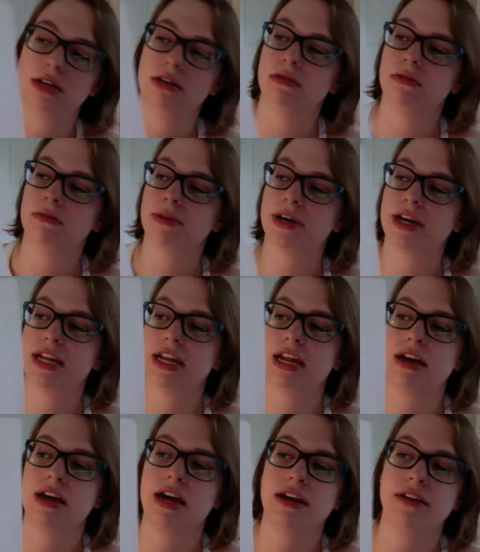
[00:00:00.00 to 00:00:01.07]
But
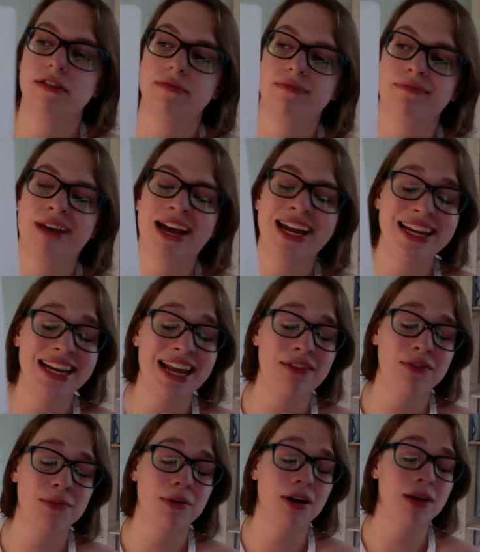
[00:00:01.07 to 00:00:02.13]
I didn't have a
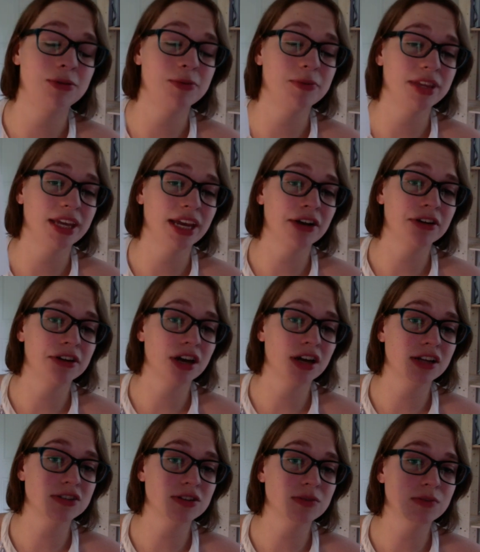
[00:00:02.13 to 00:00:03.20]
problem with the Erin
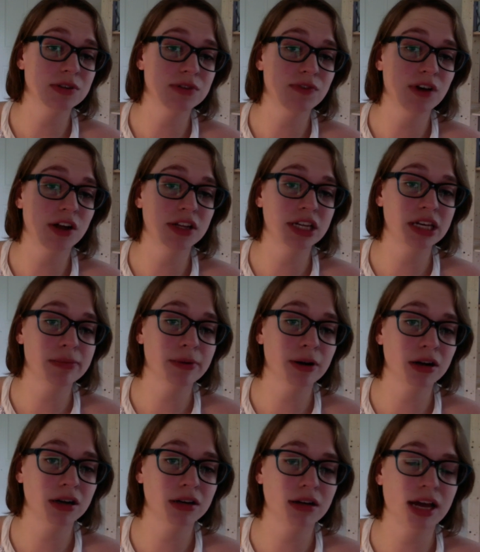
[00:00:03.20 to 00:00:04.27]
Condren one falling
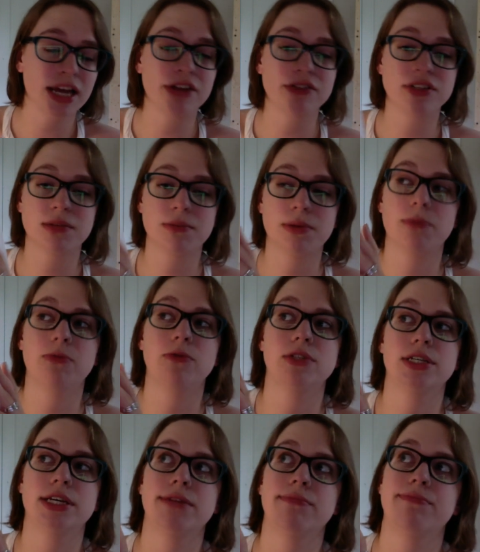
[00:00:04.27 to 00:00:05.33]
apart. I know some people
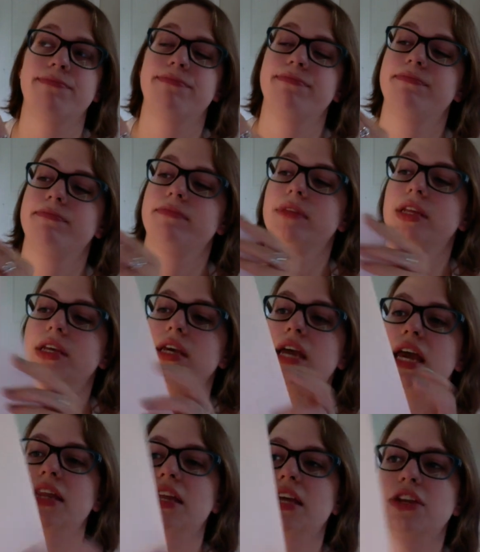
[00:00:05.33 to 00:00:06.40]
did. And
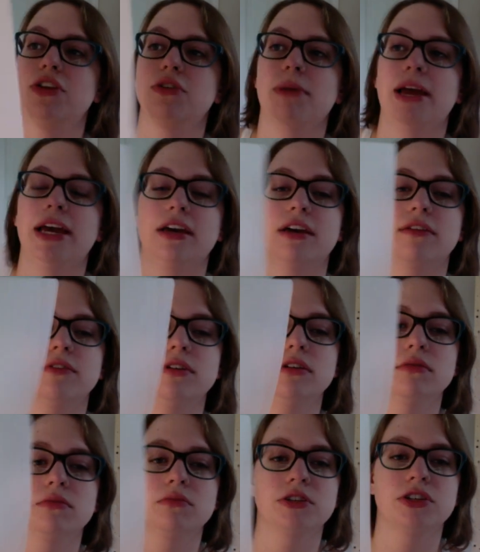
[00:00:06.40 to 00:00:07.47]
then your back cover,
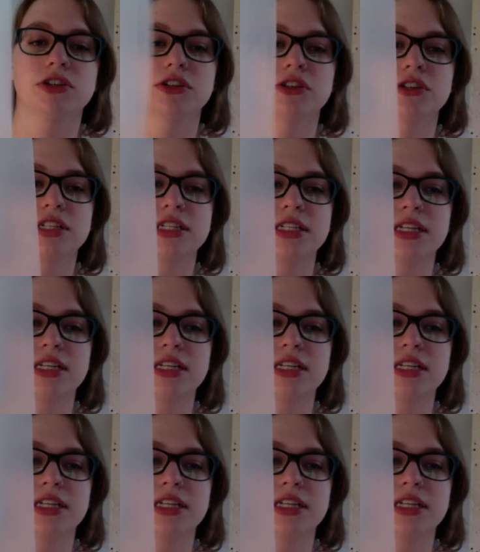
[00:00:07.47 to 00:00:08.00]
which looks